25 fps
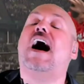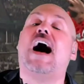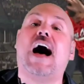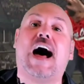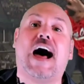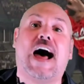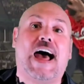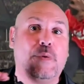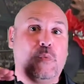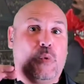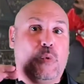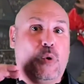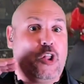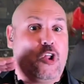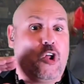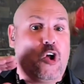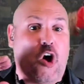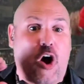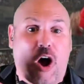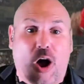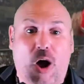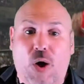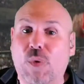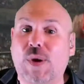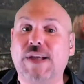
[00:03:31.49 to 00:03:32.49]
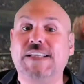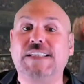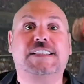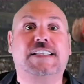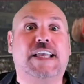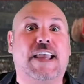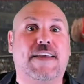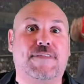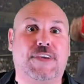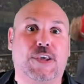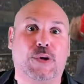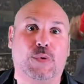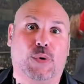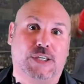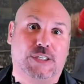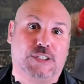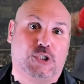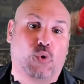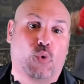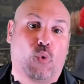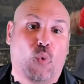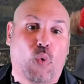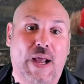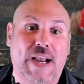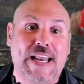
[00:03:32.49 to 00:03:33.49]
I will always give you a
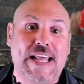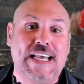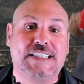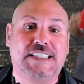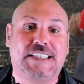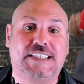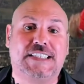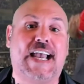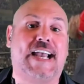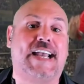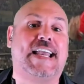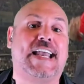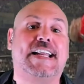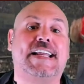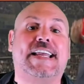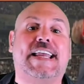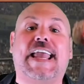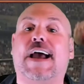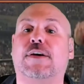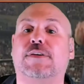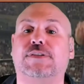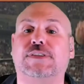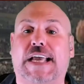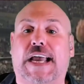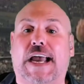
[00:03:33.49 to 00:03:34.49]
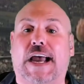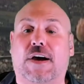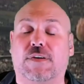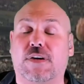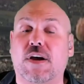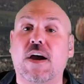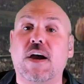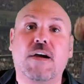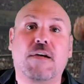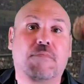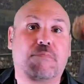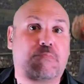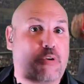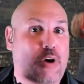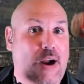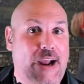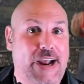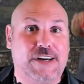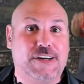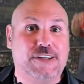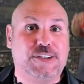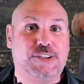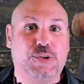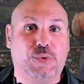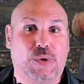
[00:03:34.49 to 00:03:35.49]
20-second countdown
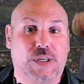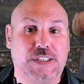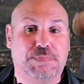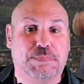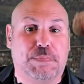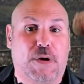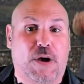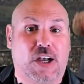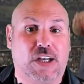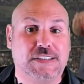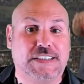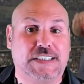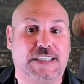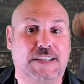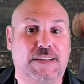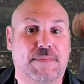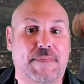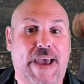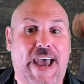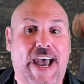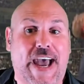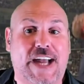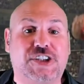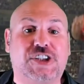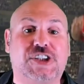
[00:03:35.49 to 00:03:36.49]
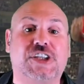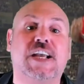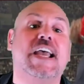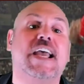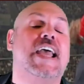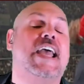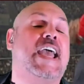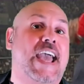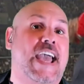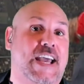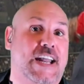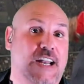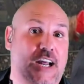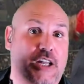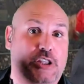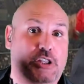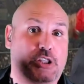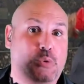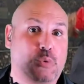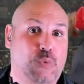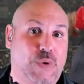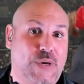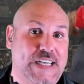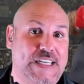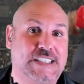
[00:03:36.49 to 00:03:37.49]
prior to us pausing the match and a
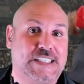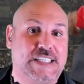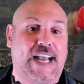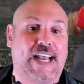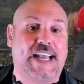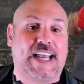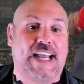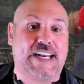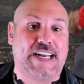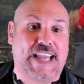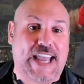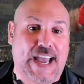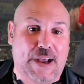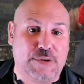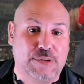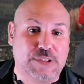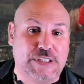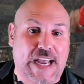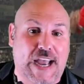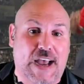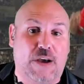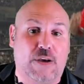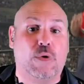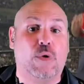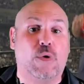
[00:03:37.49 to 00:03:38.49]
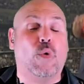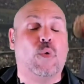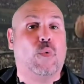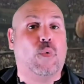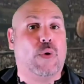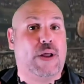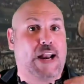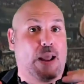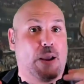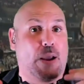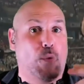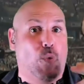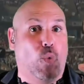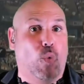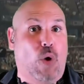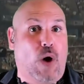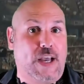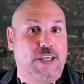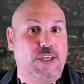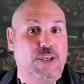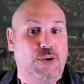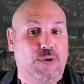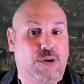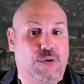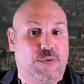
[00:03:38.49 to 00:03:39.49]
3-second countdown when I
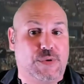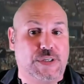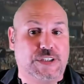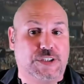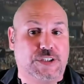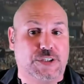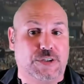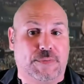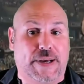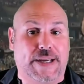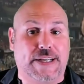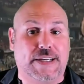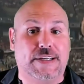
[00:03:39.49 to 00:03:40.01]
want you to resume it.